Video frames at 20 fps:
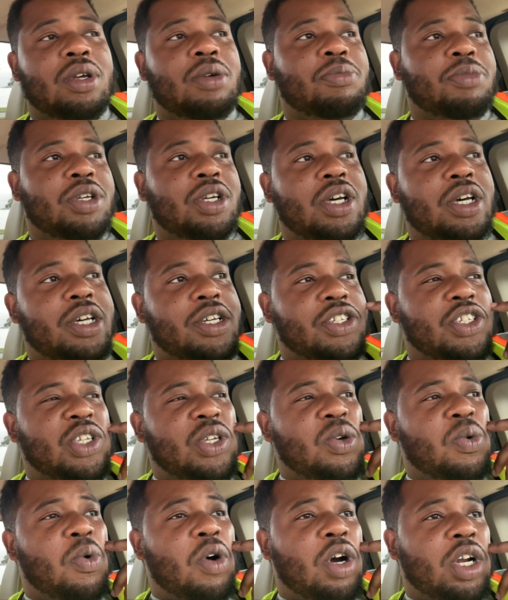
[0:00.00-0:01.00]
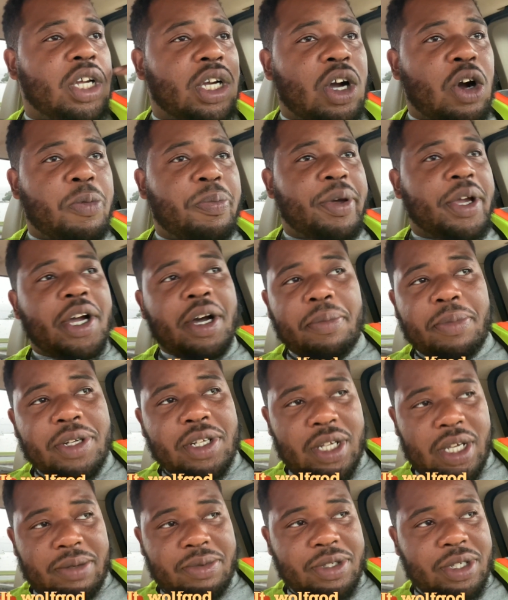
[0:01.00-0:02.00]
because you want to go pick up a
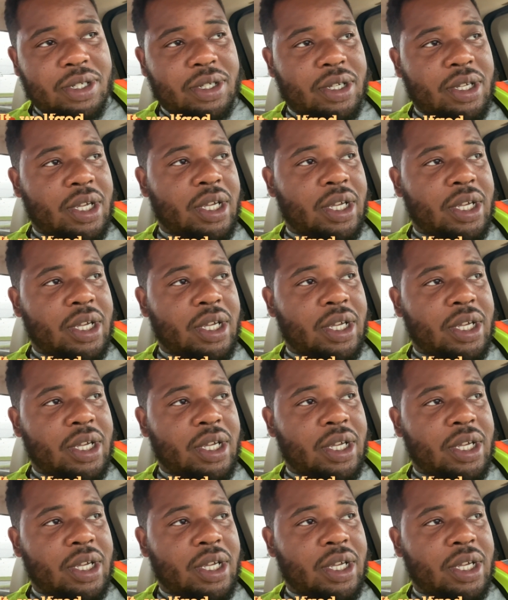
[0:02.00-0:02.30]
dumpster,